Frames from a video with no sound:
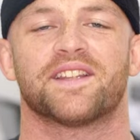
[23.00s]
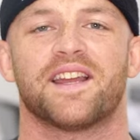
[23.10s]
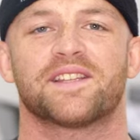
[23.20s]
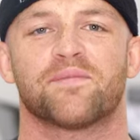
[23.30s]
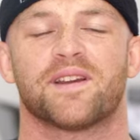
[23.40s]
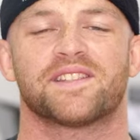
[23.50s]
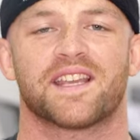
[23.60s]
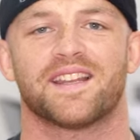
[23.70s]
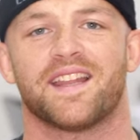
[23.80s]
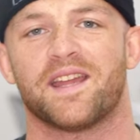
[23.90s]
Today's my
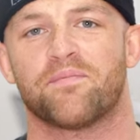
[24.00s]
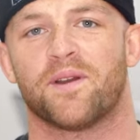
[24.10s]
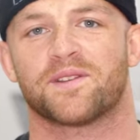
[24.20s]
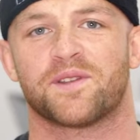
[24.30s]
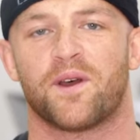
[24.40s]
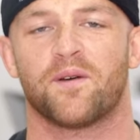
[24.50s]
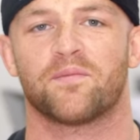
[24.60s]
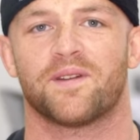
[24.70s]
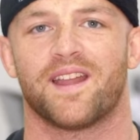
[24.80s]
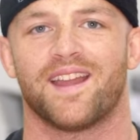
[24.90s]
second day
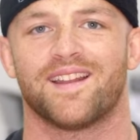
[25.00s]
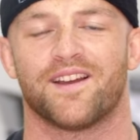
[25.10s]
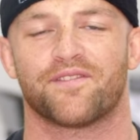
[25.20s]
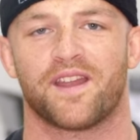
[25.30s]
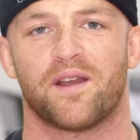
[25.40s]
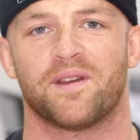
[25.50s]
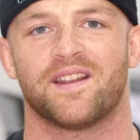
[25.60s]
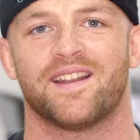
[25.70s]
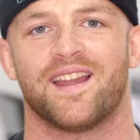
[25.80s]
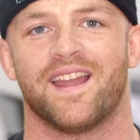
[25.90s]
post-op, and I've come
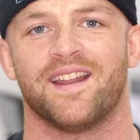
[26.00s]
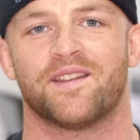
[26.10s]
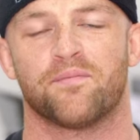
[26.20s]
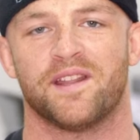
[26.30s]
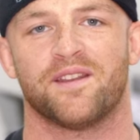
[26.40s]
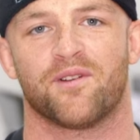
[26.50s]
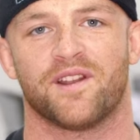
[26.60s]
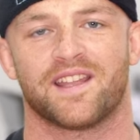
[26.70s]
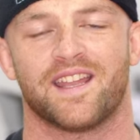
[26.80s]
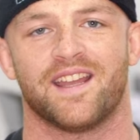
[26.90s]
in and met
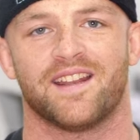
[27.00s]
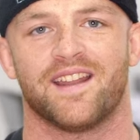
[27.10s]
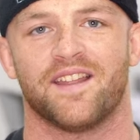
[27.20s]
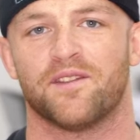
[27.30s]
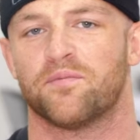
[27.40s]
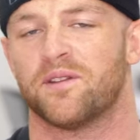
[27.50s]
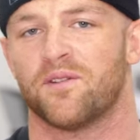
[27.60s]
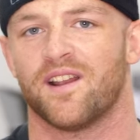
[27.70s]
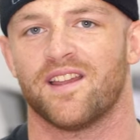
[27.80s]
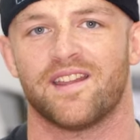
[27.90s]
everyone again, and they've been
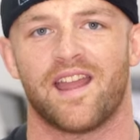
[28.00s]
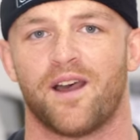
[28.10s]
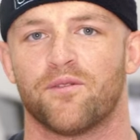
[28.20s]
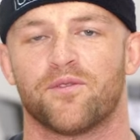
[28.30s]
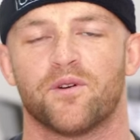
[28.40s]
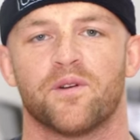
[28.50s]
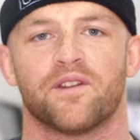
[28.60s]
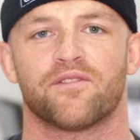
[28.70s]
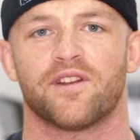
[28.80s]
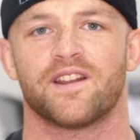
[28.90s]
really helpful
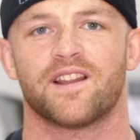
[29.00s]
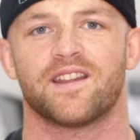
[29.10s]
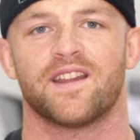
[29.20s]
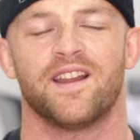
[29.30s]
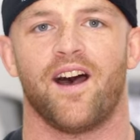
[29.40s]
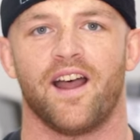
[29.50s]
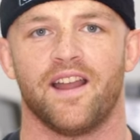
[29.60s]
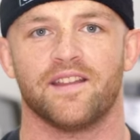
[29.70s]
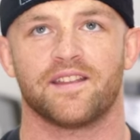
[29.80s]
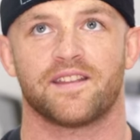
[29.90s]
and friendly.
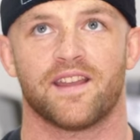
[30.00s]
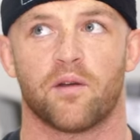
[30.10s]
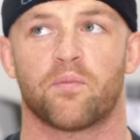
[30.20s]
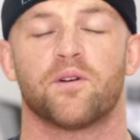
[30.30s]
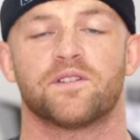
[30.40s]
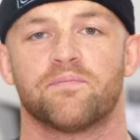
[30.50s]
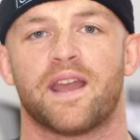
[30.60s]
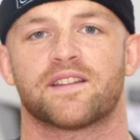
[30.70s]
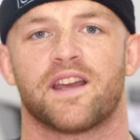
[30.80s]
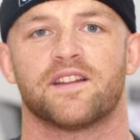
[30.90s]
I got brought
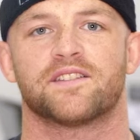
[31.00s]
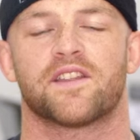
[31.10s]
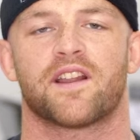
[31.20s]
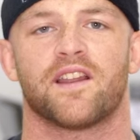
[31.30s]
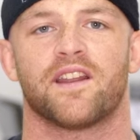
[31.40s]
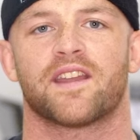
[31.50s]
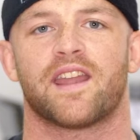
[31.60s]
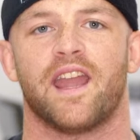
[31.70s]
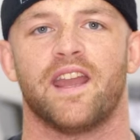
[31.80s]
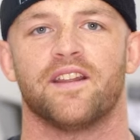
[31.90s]
back down into the
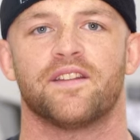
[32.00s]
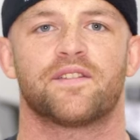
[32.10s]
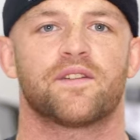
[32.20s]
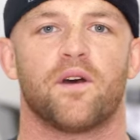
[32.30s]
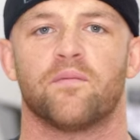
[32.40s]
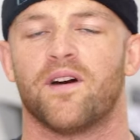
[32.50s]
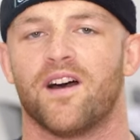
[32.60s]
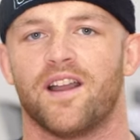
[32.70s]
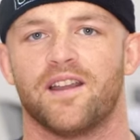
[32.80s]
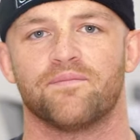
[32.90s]
clinic and got
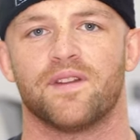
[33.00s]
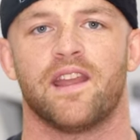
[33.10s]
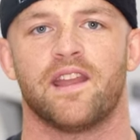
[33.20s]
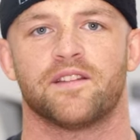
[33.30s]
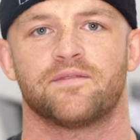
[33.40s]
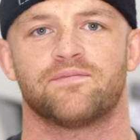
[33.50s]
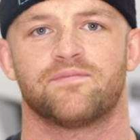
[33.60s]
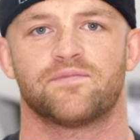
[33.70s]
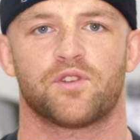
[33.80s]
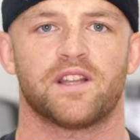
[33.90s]
my hair
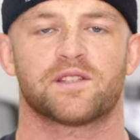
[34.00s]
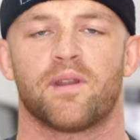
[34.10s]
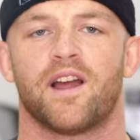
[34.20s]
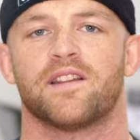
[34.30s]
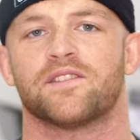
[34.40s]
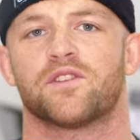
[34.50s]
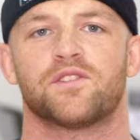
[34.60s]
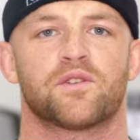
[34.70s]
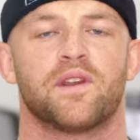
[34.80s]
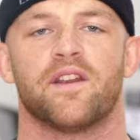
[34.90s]
transplant and
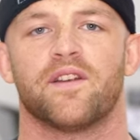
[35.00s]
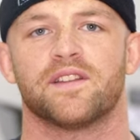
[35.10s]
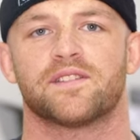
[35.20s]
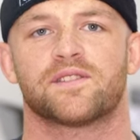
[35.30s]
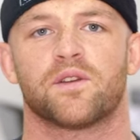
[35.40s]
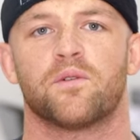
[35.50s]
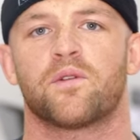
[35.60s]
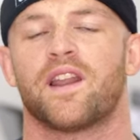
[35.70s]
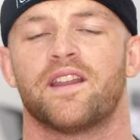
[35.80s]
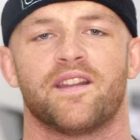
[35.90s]
surgical areas all
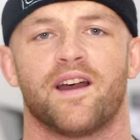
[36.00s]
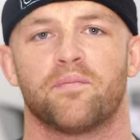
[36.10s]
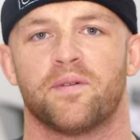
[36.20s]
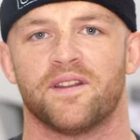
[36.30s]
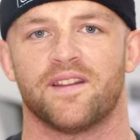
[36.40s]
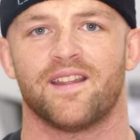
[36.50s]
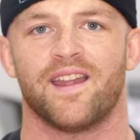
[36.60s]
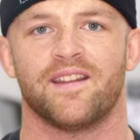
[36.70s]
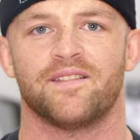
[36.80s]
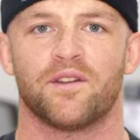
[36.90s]
cleaned up,
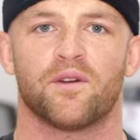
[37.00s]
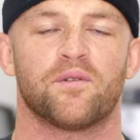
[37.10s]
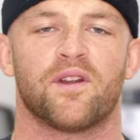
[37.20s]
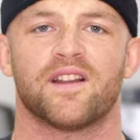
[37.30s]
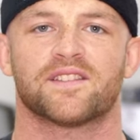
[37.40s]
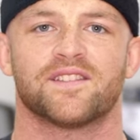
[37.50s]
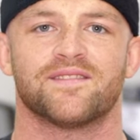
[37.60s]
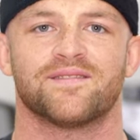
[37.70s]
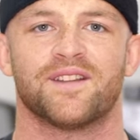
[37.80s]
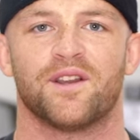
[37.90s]
and they're all nice
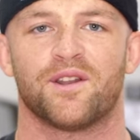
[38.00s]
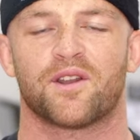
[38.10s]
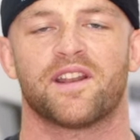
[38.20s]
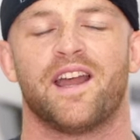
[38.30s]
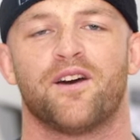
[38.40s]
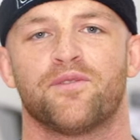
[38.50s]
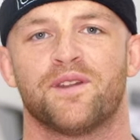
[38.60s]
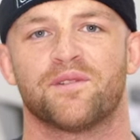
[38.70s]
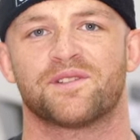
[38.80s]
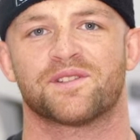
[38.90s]
and looking
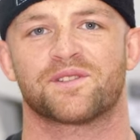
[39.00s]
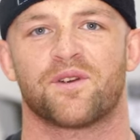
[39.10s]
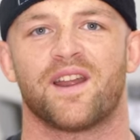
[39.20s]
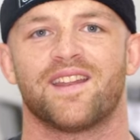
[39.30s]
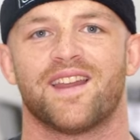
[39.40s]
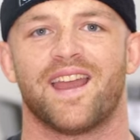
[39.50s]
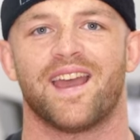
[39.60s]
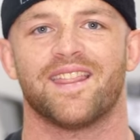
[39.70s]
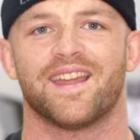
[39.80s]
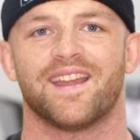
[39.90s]
healthy, which is great.
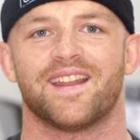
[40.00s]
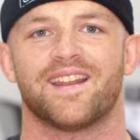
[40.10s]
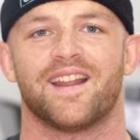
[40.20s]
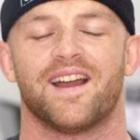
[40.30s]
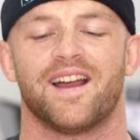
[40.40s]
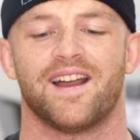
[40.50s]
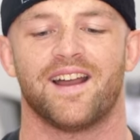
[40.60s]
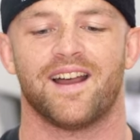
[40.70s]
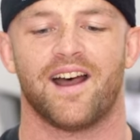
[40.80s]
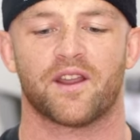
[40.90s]
And then
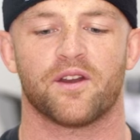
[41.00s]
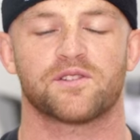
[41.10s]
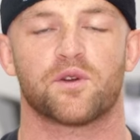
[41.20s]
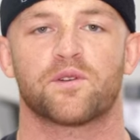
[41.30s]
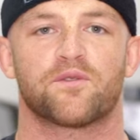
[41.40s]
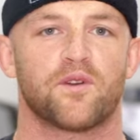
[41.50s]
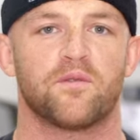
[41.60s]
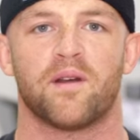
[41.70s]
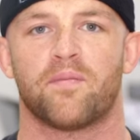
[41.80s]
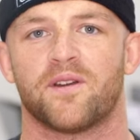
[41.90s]
I got talked
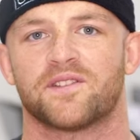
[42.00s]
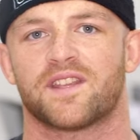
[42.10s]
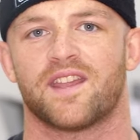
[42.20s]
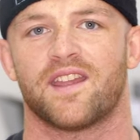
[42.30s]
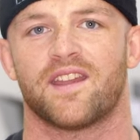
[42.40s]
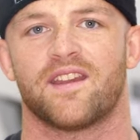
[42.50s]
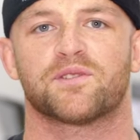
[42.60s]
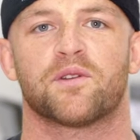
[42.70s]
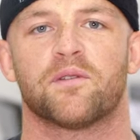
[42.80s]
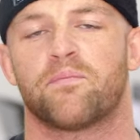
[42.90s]
through my post-care
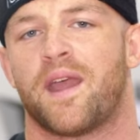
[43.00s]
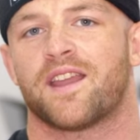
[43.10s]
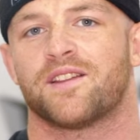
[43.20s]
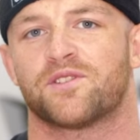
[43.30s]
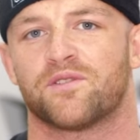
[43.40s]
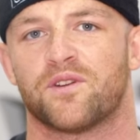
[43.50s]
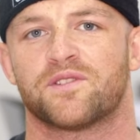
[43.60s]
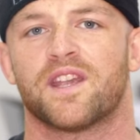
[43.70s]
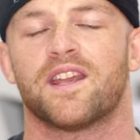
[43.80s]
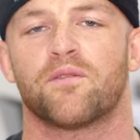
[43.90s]
sort of package and
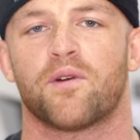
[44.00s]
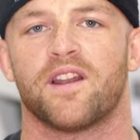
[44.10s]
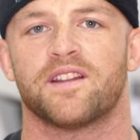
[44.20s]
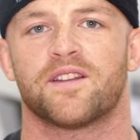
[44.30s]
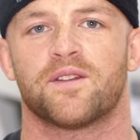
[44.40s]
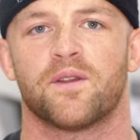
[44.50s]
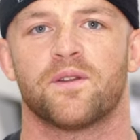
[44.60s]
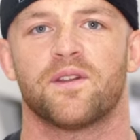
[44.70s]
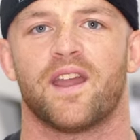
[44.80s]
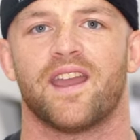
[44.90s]
routine and what I need to
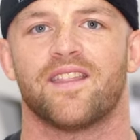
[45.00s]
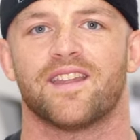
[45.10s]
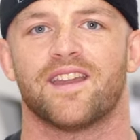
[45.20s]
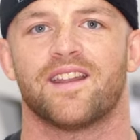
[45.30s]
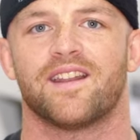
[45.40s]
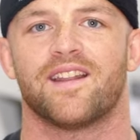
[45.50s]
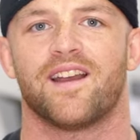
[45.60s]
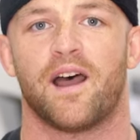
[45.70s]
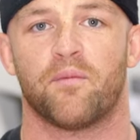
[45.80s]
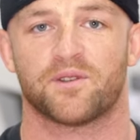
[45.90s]
do, and
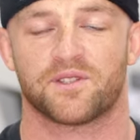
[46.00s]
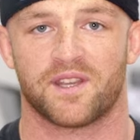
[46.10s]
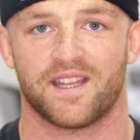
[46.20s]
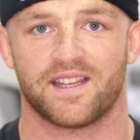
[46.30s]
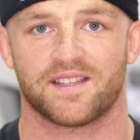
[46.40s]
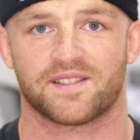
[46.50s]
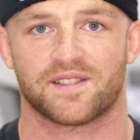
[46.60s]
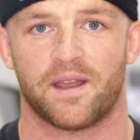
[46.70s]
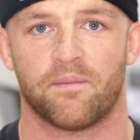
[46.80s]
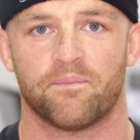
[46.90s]
then I'm also getting
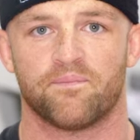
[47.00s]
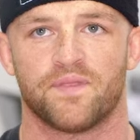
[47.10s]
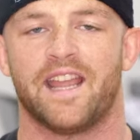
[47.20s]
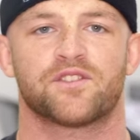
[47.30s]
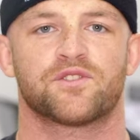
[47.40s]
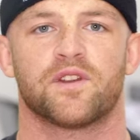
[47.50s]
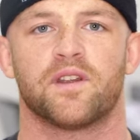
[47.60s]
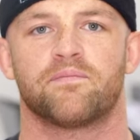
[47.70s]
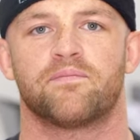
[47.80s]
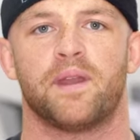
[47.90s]
some
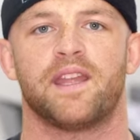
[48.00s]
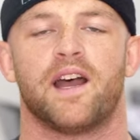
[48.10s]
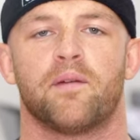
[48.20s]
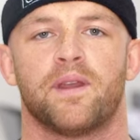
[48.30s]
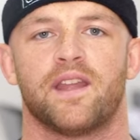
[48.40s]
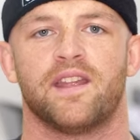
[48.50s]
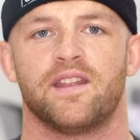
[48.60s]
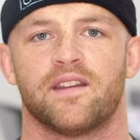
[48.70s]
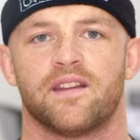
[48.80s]
extra PRP